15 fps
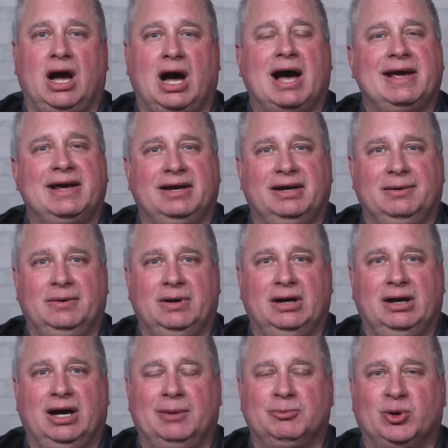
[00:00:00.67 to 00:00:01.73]
Hi,
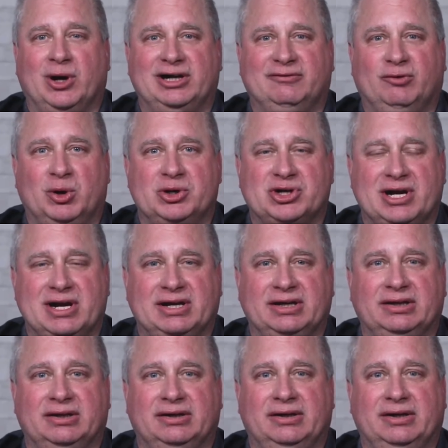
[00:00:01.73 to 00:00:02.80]
I'm Greg
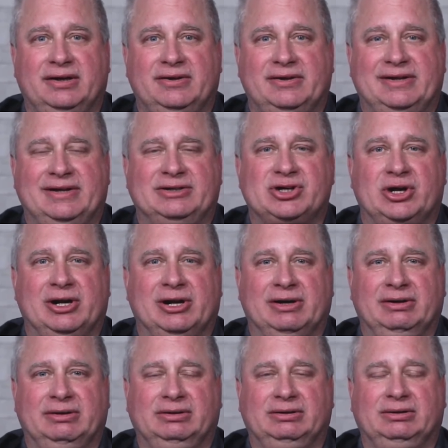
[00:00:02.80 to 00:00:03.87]
Dvorchak, the
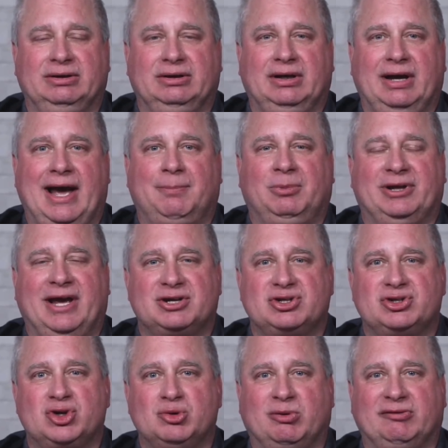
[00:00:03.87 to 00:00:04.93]
Engineering
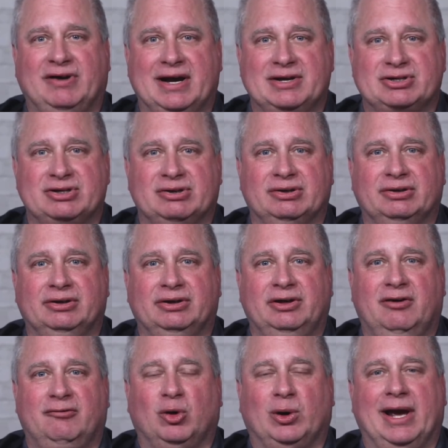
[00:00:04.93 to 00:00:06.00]
Application Supervisor
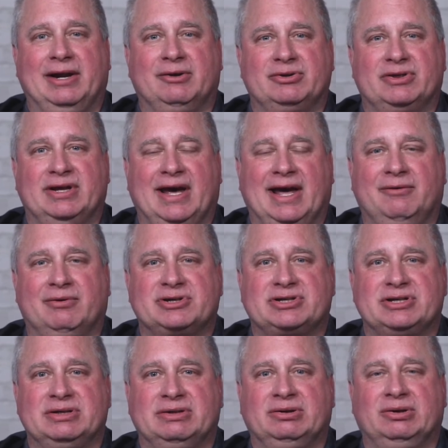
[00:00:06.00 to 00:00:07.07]
for Hendr- the
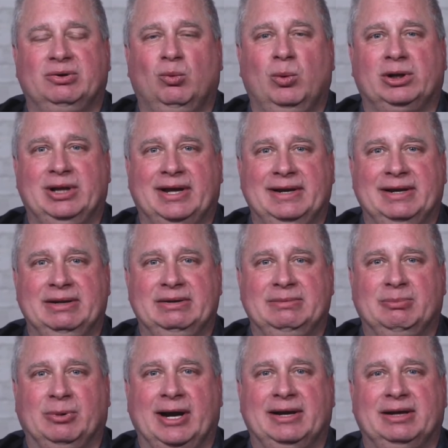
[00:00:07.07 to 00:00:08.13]
Hendrickson Wheel End
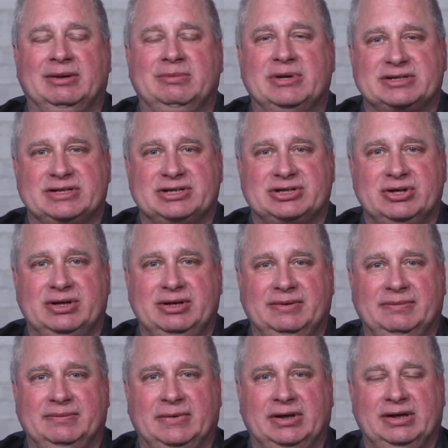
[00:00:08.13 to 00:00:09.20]
and Brake Business Unit.
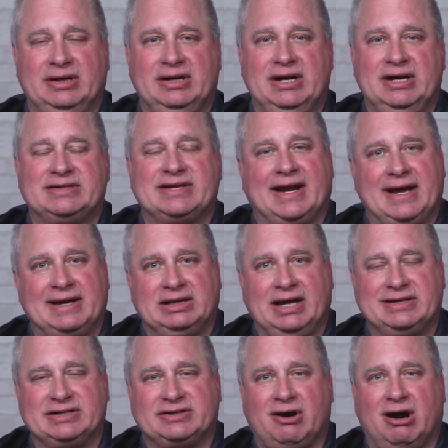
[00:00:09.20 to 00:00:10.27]
Today I'd
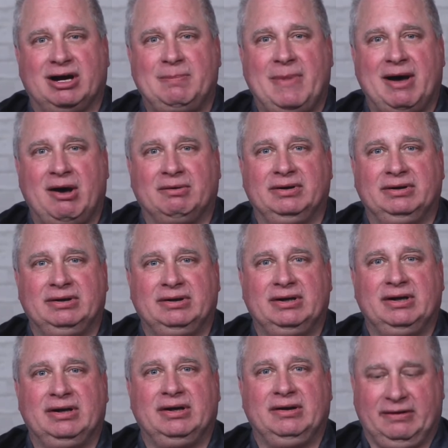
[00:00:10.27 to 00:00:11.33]
like to talk about
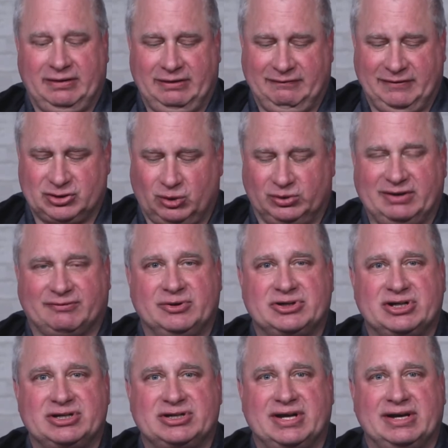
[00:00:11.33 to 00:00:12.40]
the visual
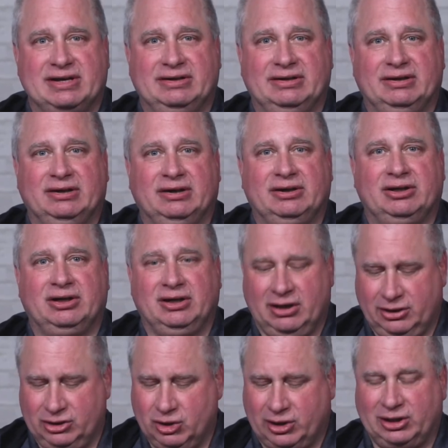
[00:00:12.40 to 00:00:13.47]
differences that
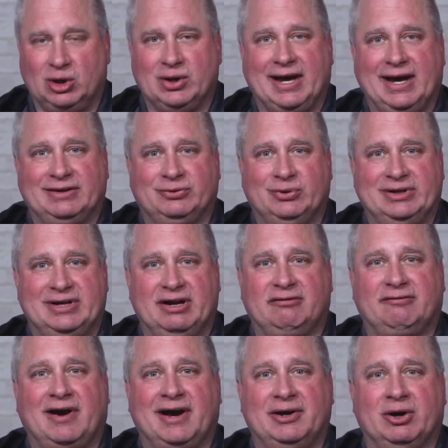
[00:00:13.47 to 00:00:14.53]
you can look at to
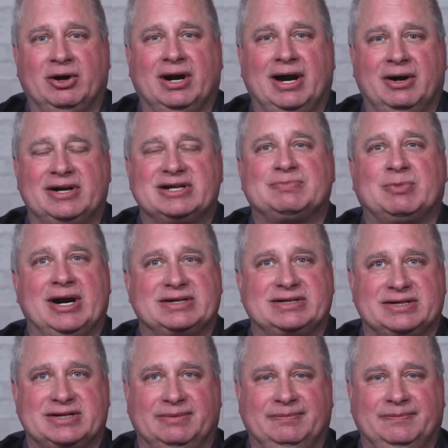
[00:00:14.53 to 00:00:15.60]
identify your air disc brake
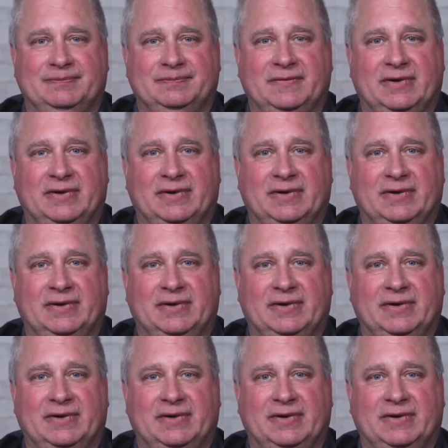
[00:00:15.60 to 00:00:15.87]
system.